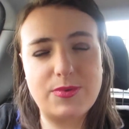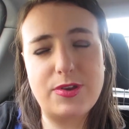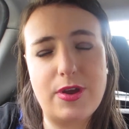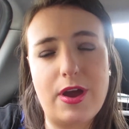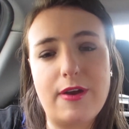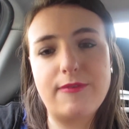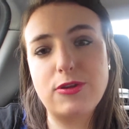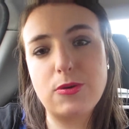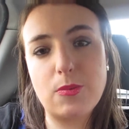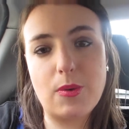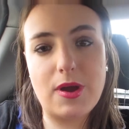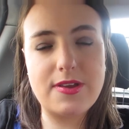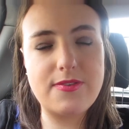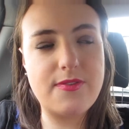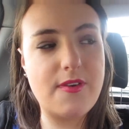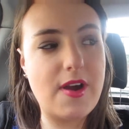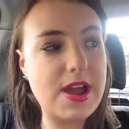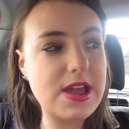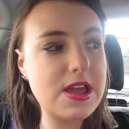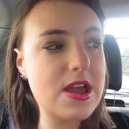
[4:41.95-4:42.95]
we don't have any
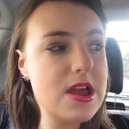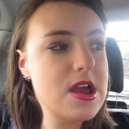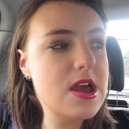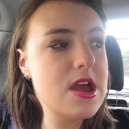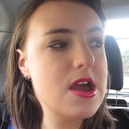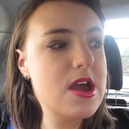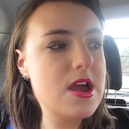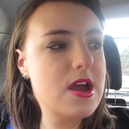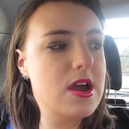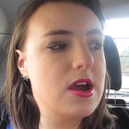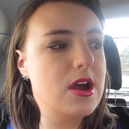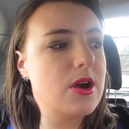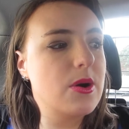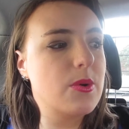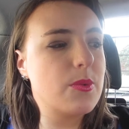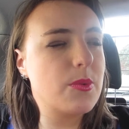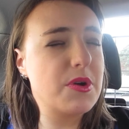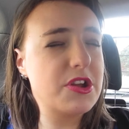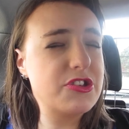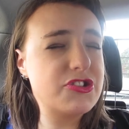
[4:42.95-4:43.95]
Wi-Fi
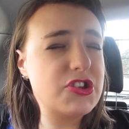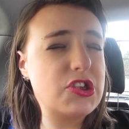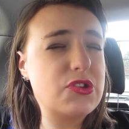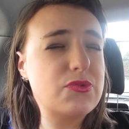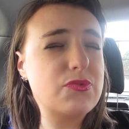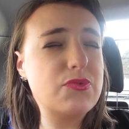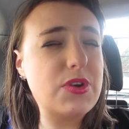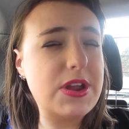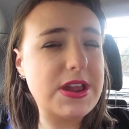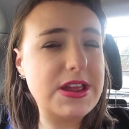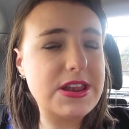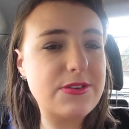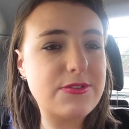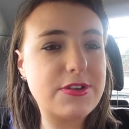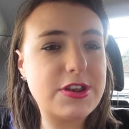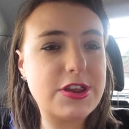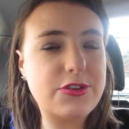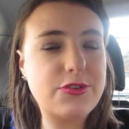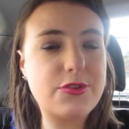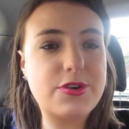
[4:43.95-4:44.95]
which is really
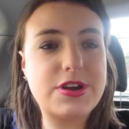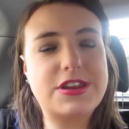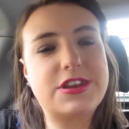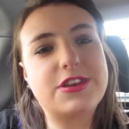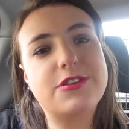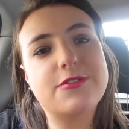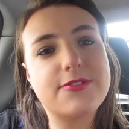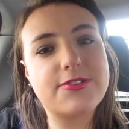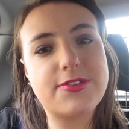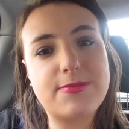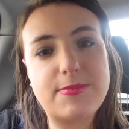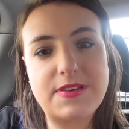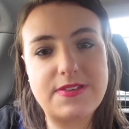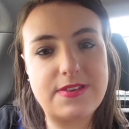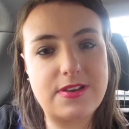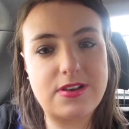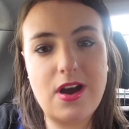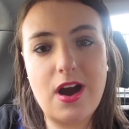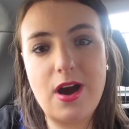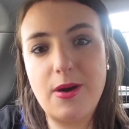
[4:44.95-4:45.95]
really annoying and it also means
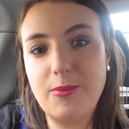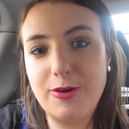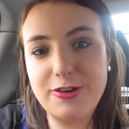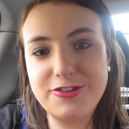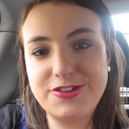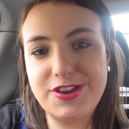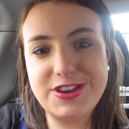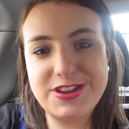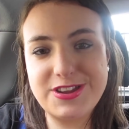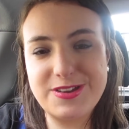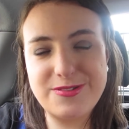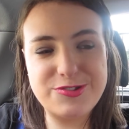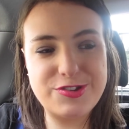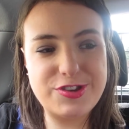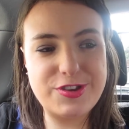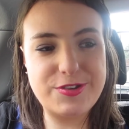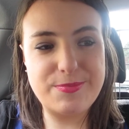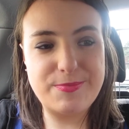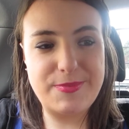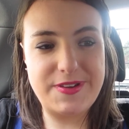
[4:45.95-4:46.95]
I can't watch any
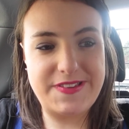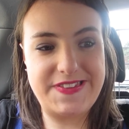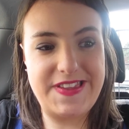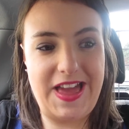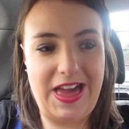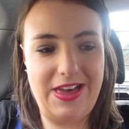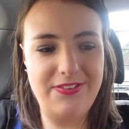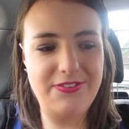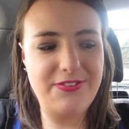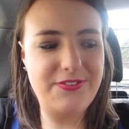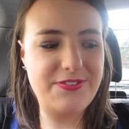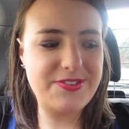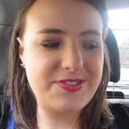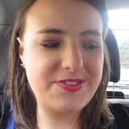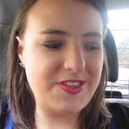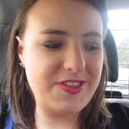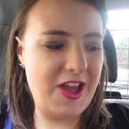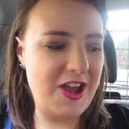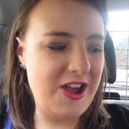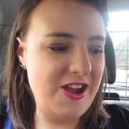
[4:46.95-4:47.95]
YouTube myself
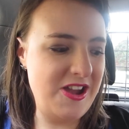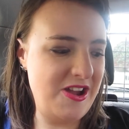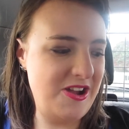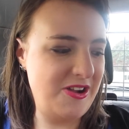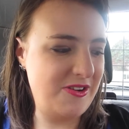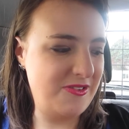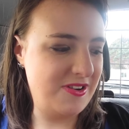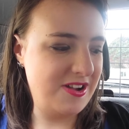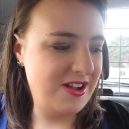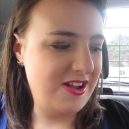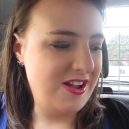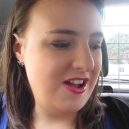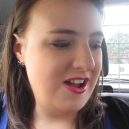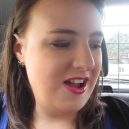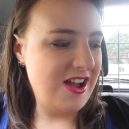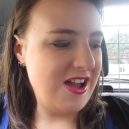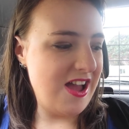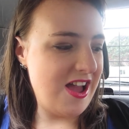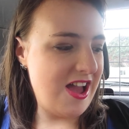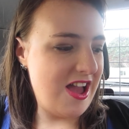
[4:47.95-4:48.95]
so
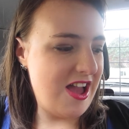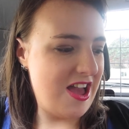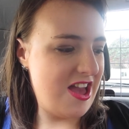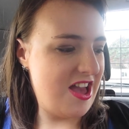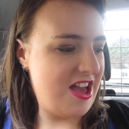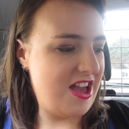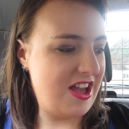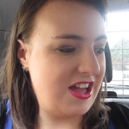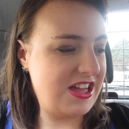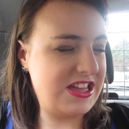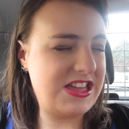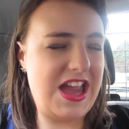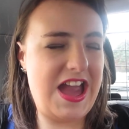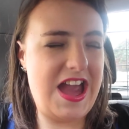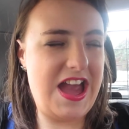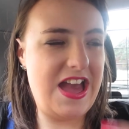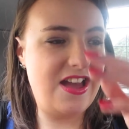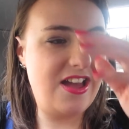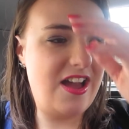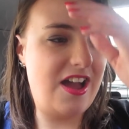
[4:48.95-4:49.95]
uh,
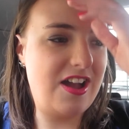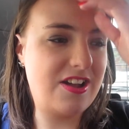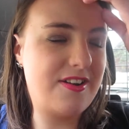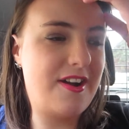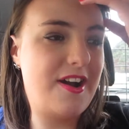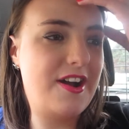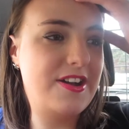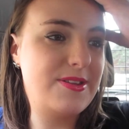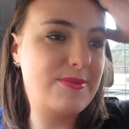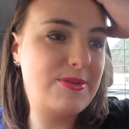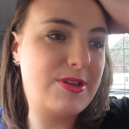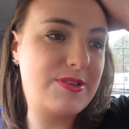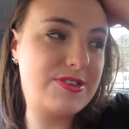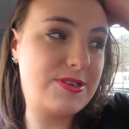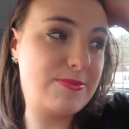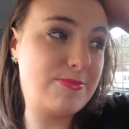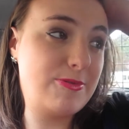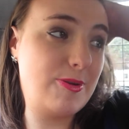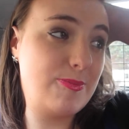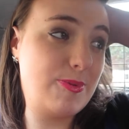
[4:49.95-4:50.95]
yeah I can't upload
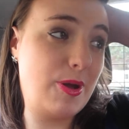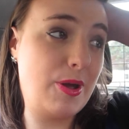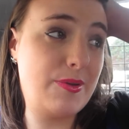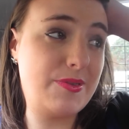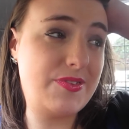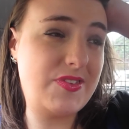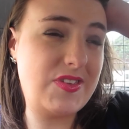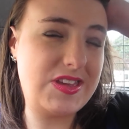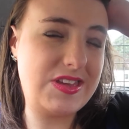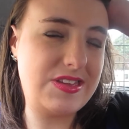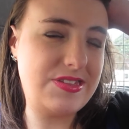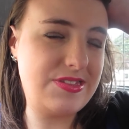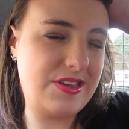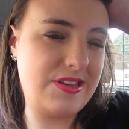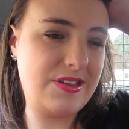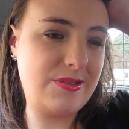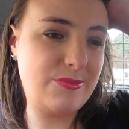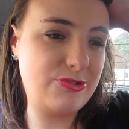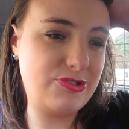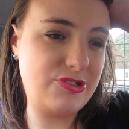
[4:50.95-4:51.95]
any blog posts
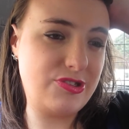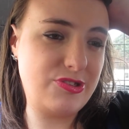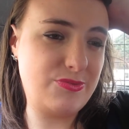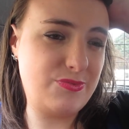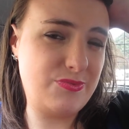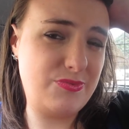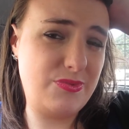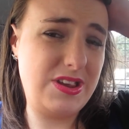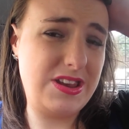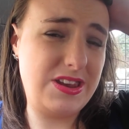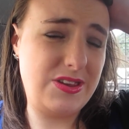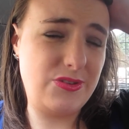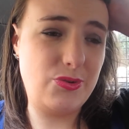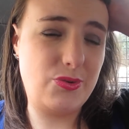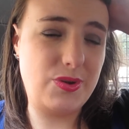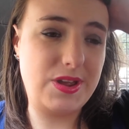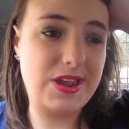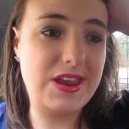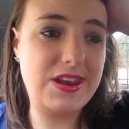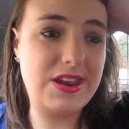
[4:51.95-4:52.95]
either it's really
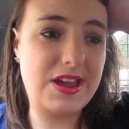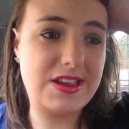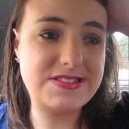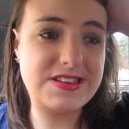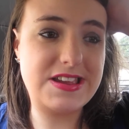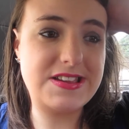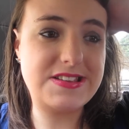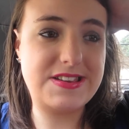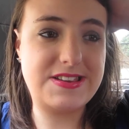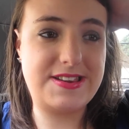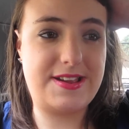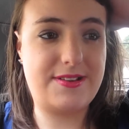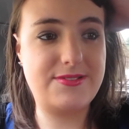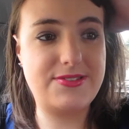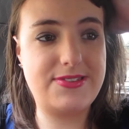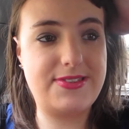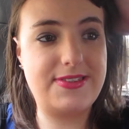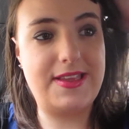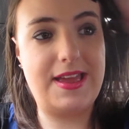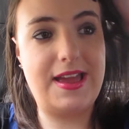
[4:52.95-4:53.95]
annoying I did
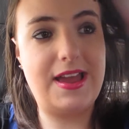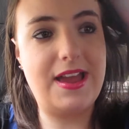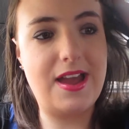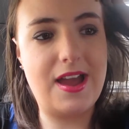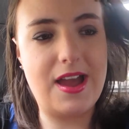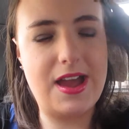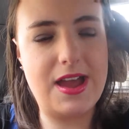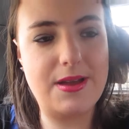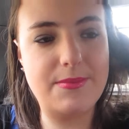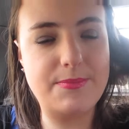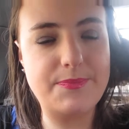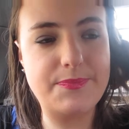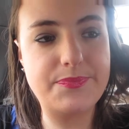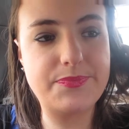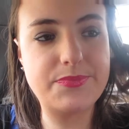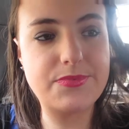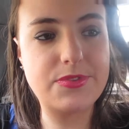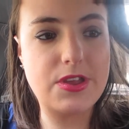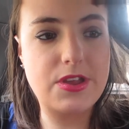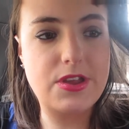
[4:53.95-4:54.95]
announce it um,
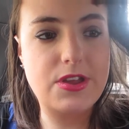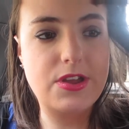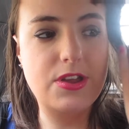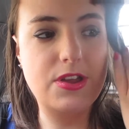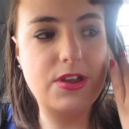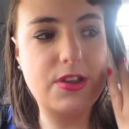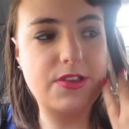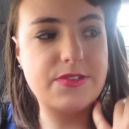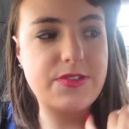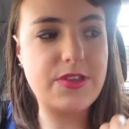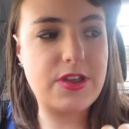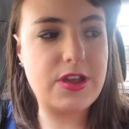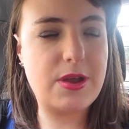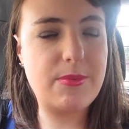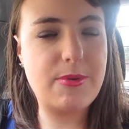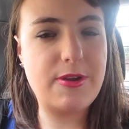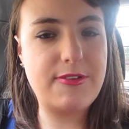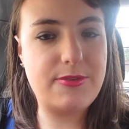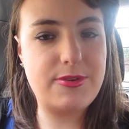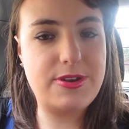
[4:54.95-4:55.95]
I
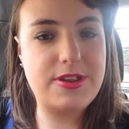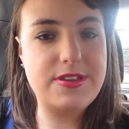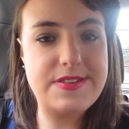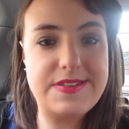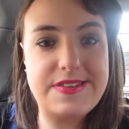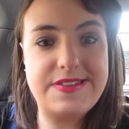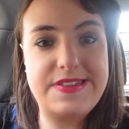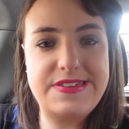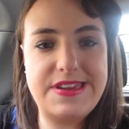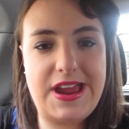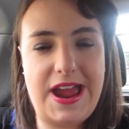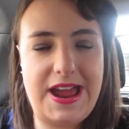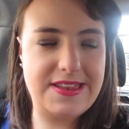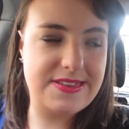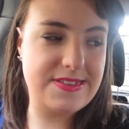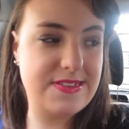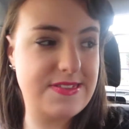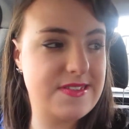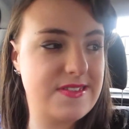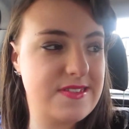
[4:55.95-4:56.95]
hope everyone
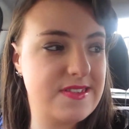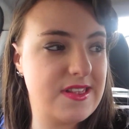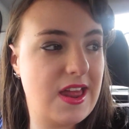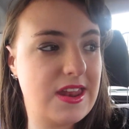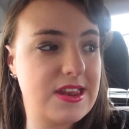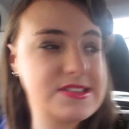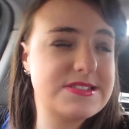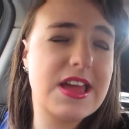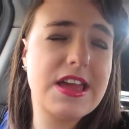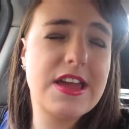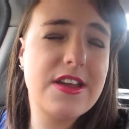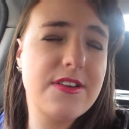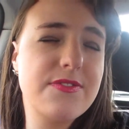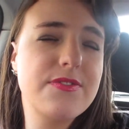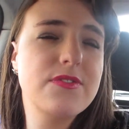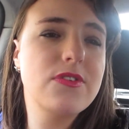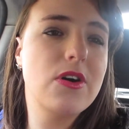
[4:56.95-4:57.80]
understands. And I, if